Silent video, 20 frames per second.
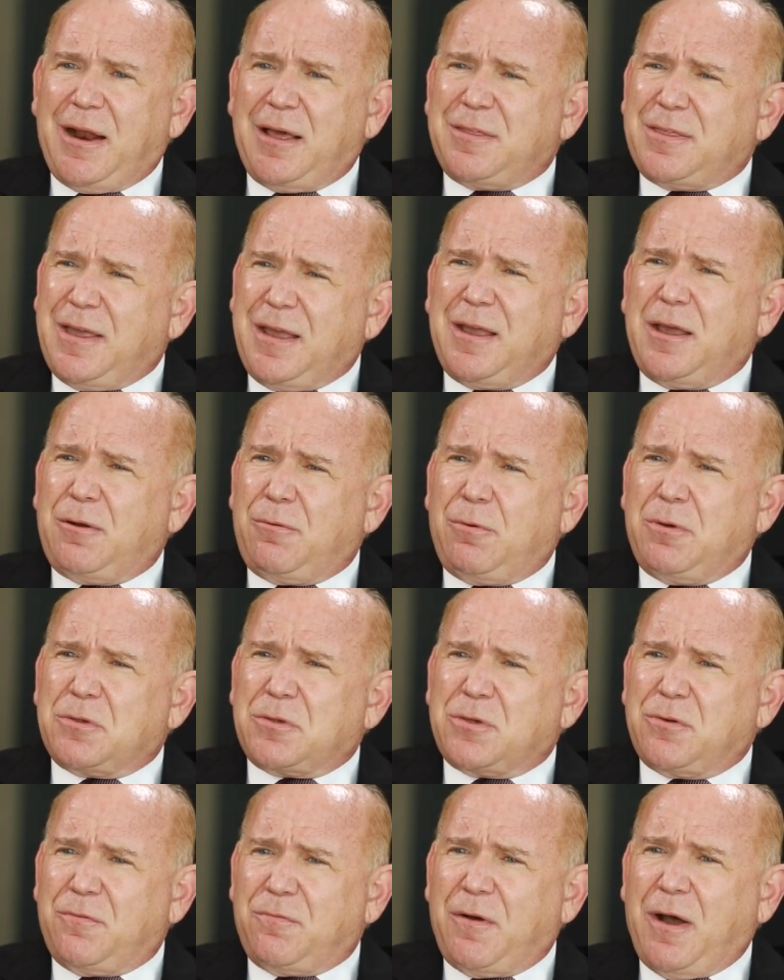And I think it will
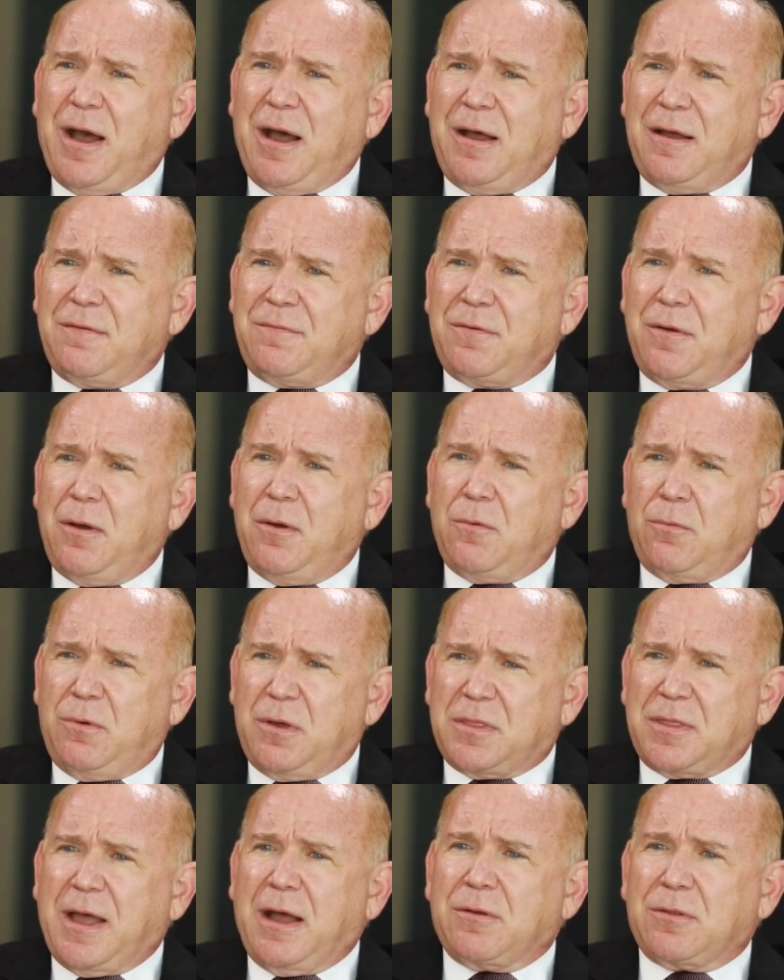survive
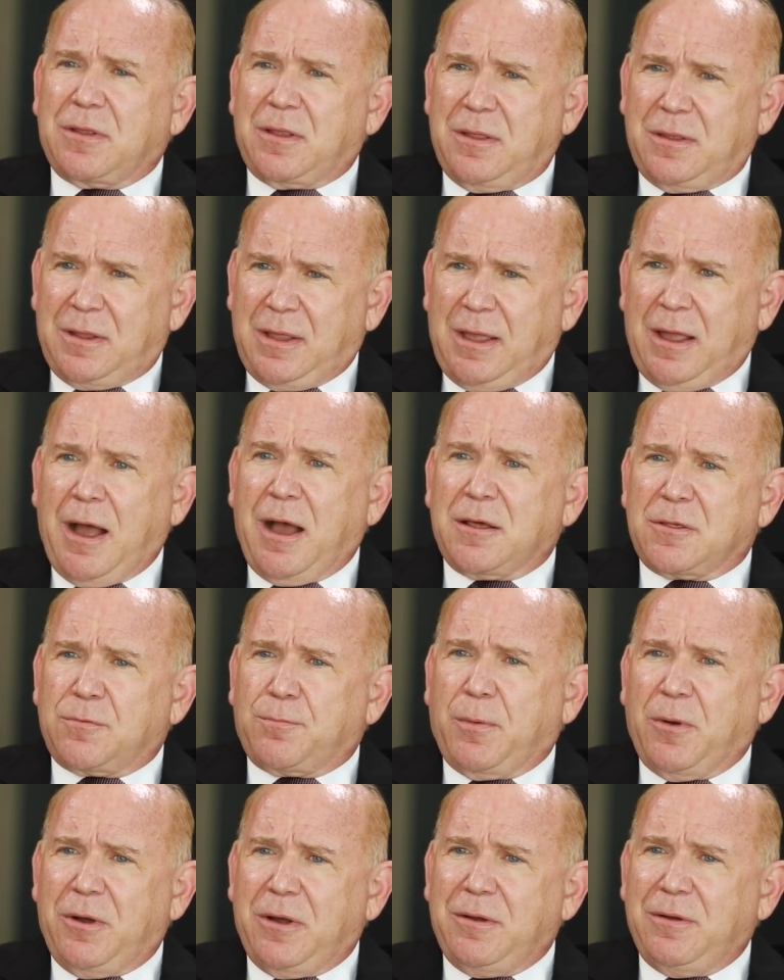without the
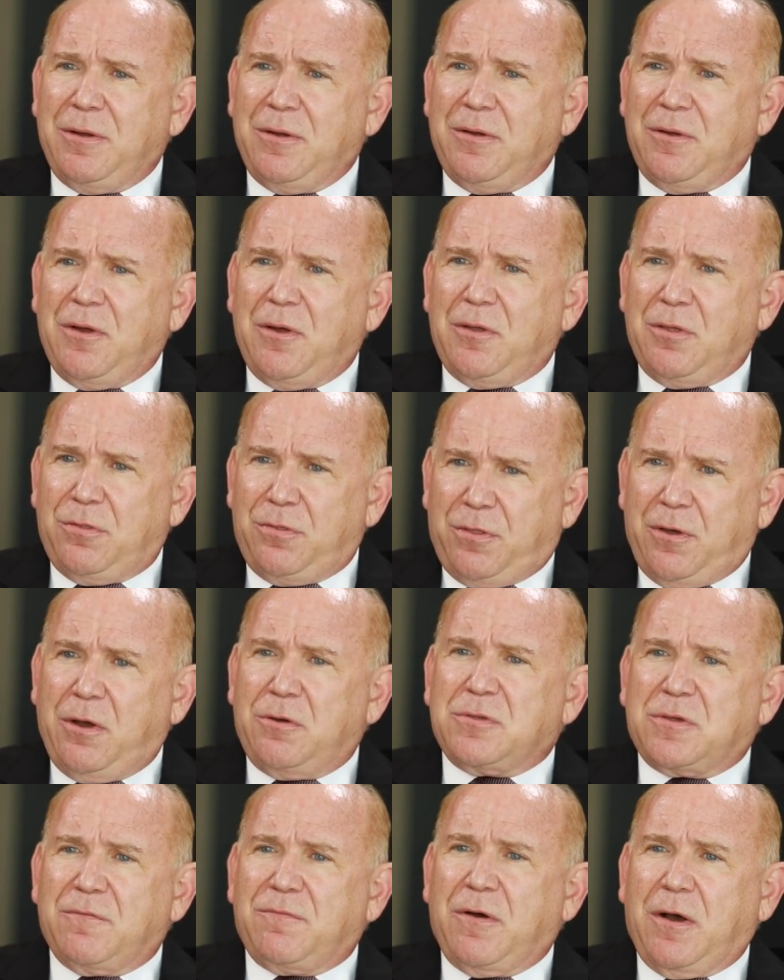diaspora,
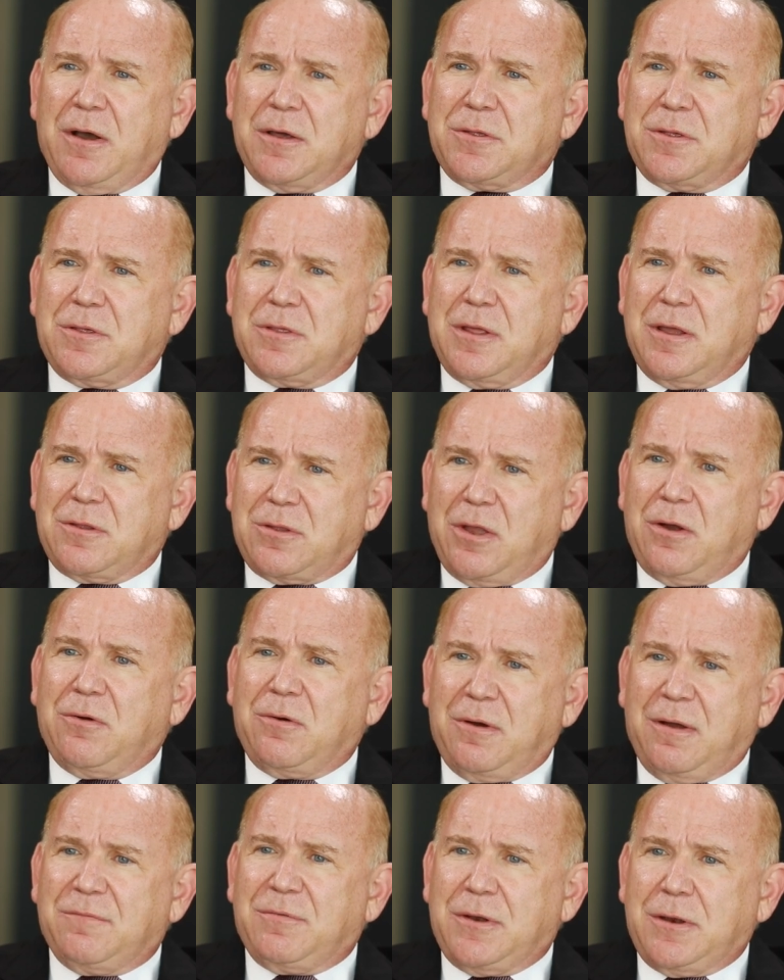those of us that
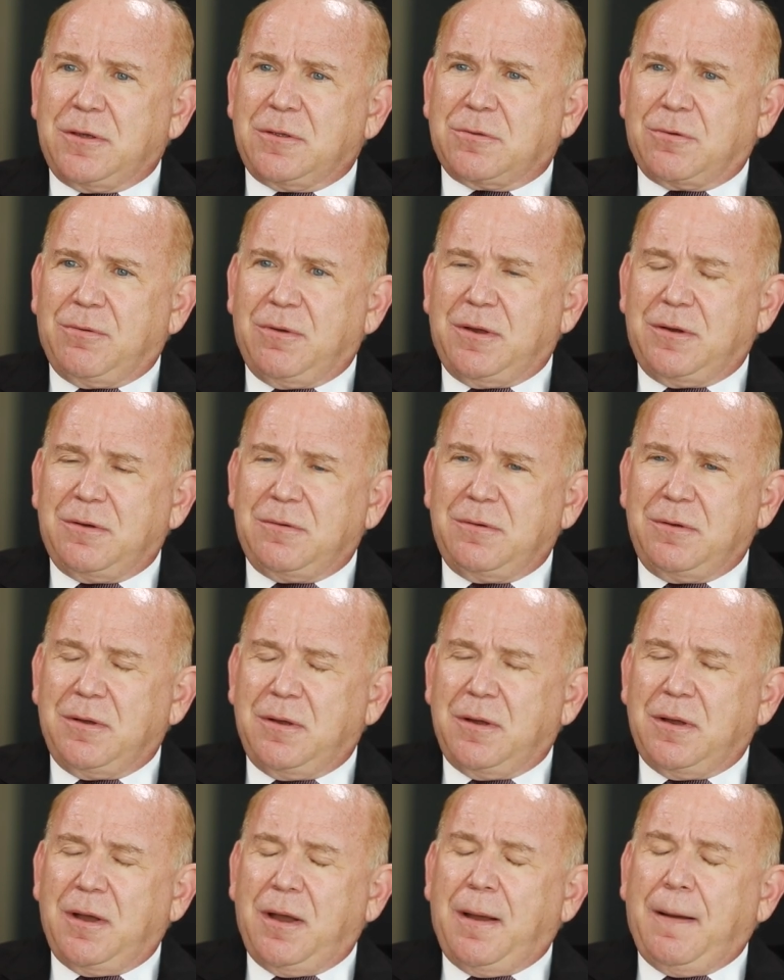don't live in Israel.
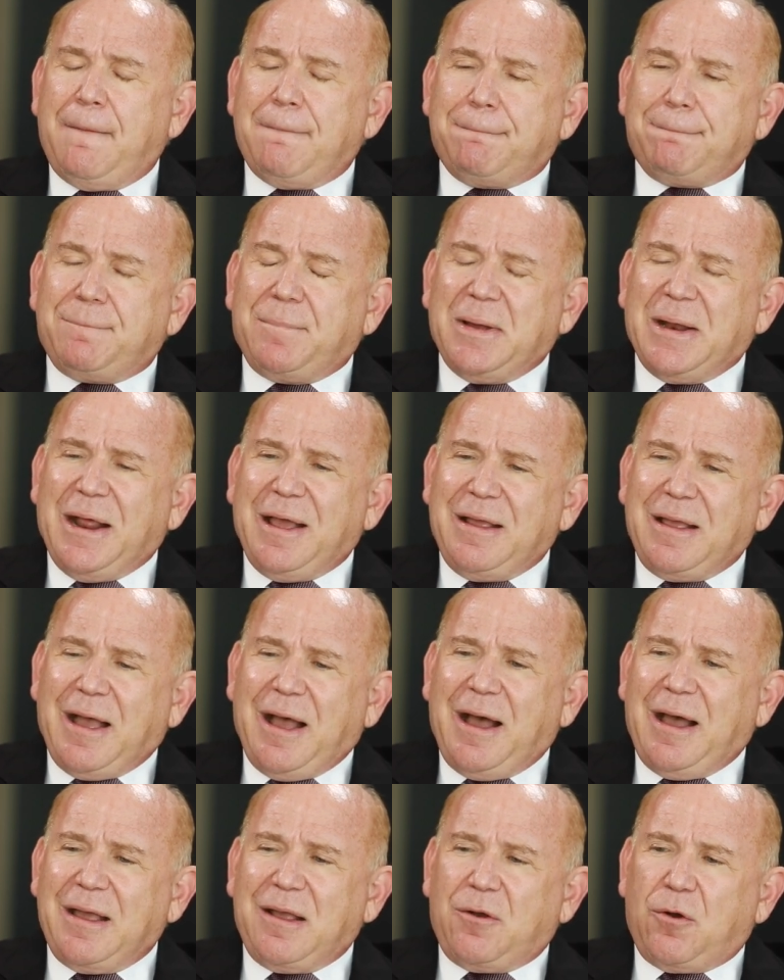Mm-hmm. But
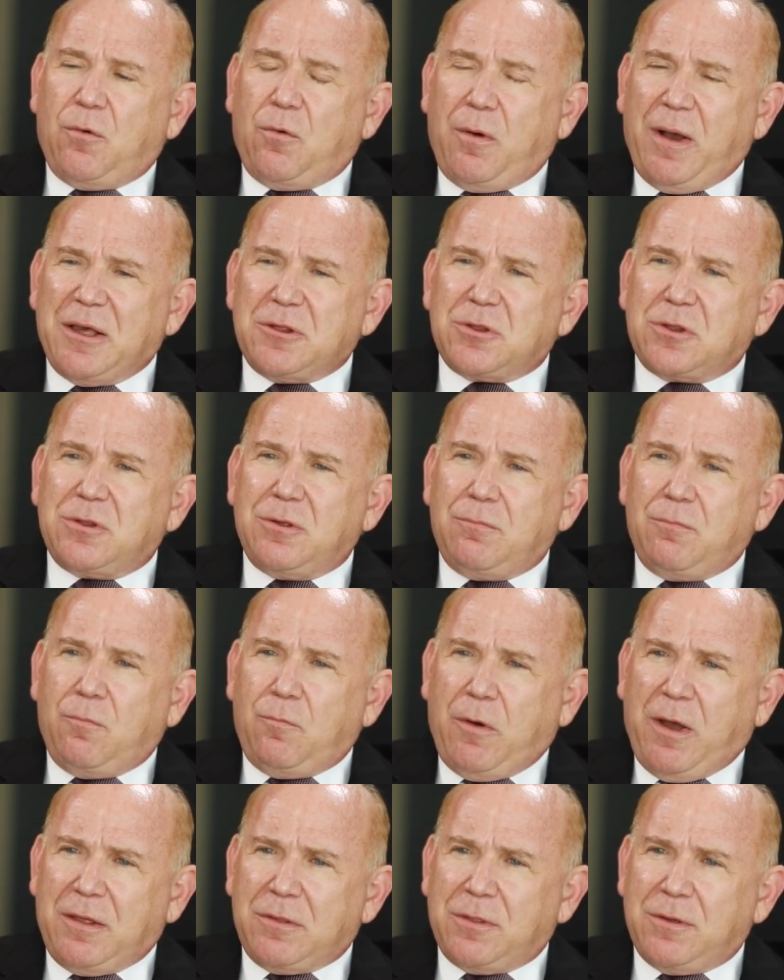I
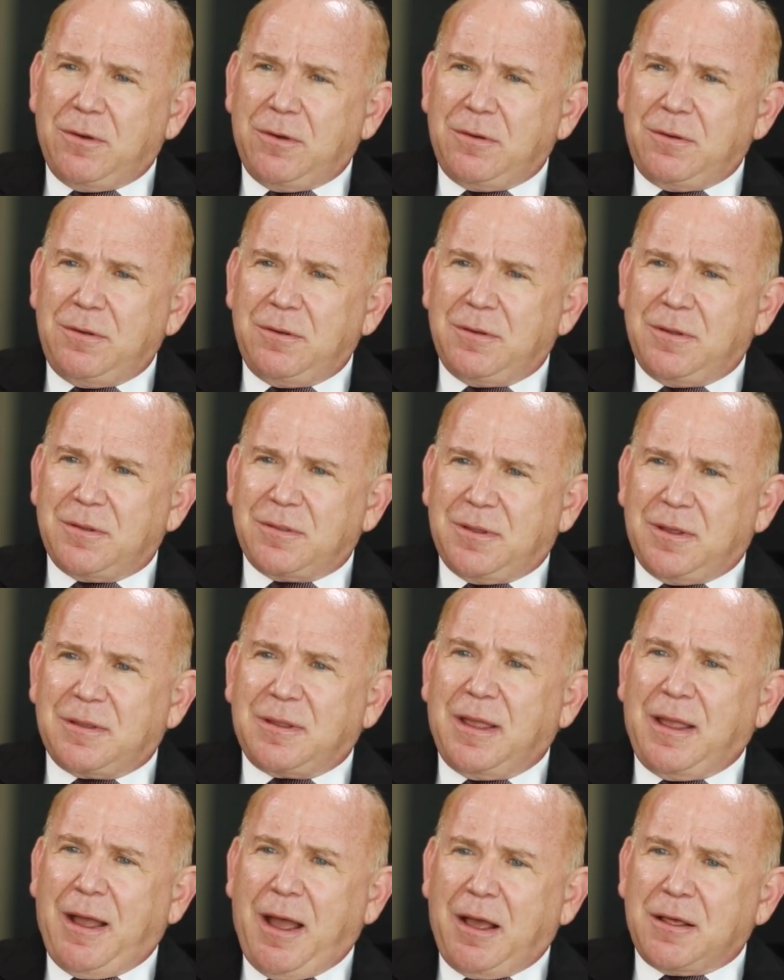question whether the
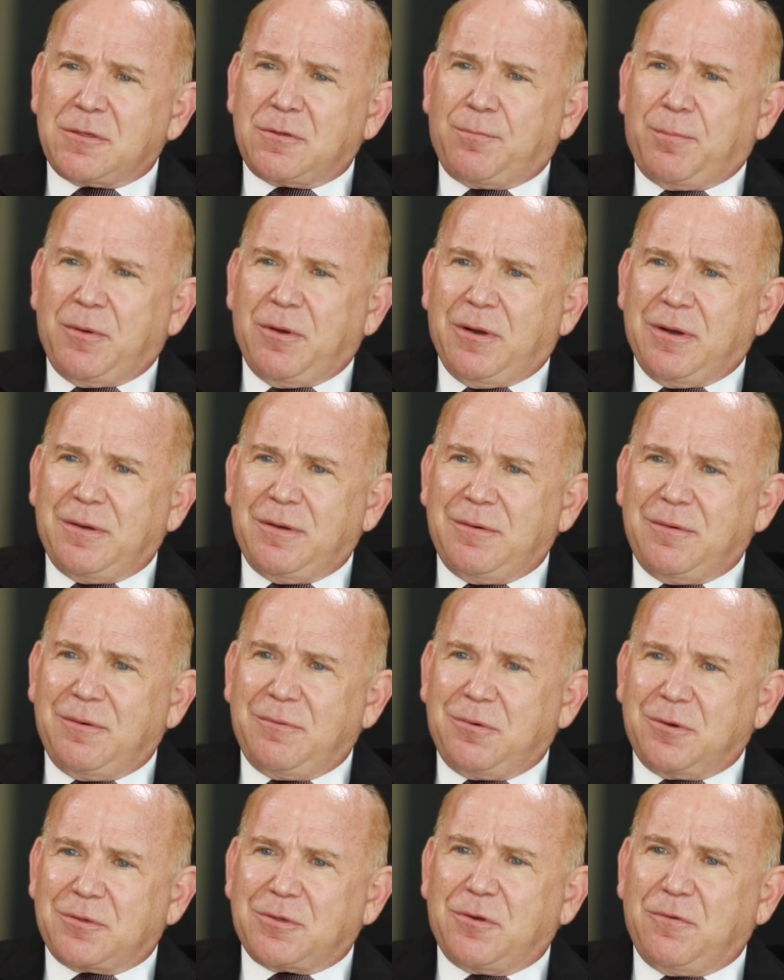diaspora
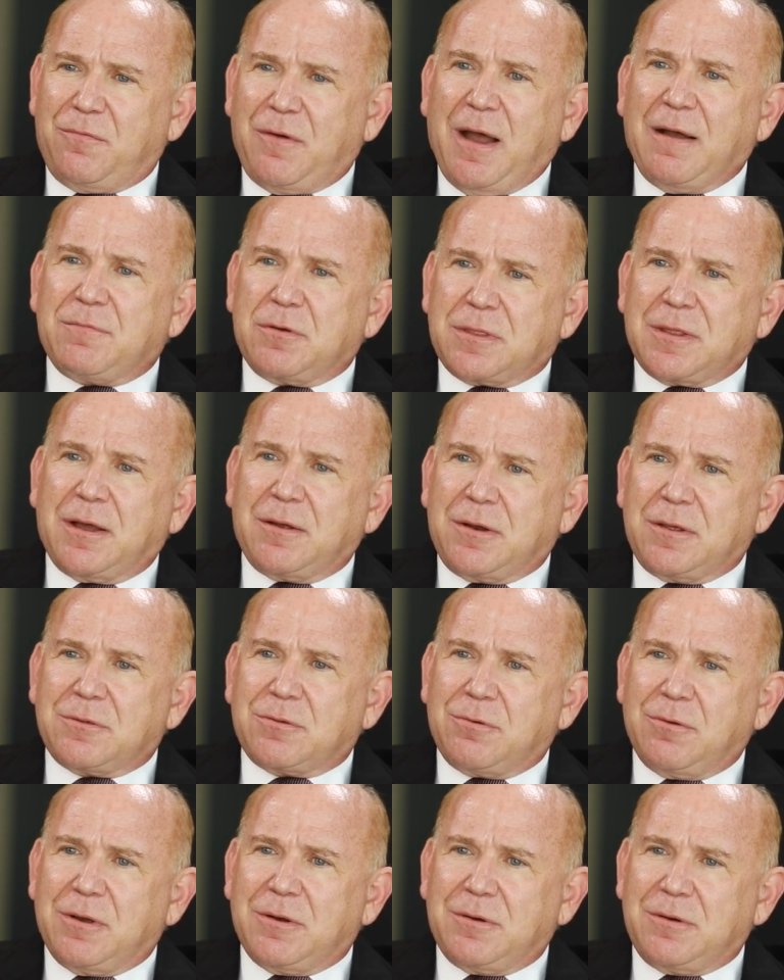will survive without
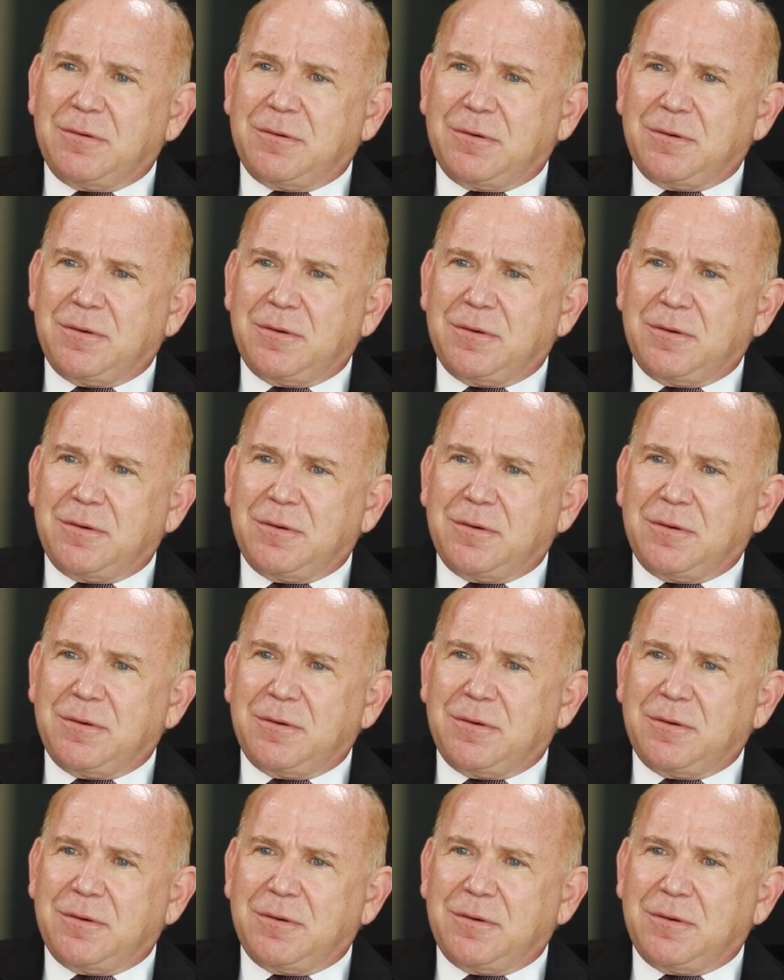Israel.